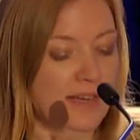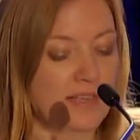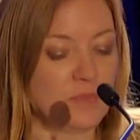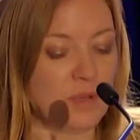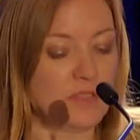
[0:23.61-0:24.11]

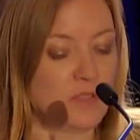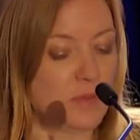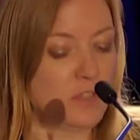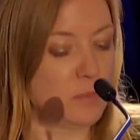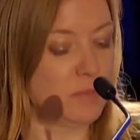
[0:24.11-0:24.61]
as well as
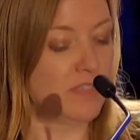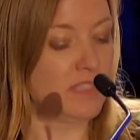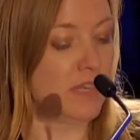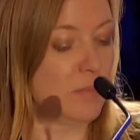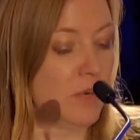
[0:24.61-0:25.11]
ownership of the
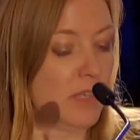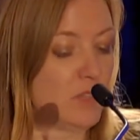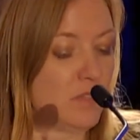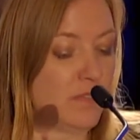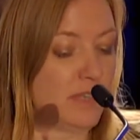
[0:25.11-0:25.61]
debt
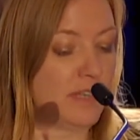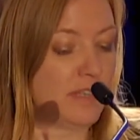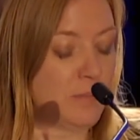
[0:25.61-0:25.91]
product offering,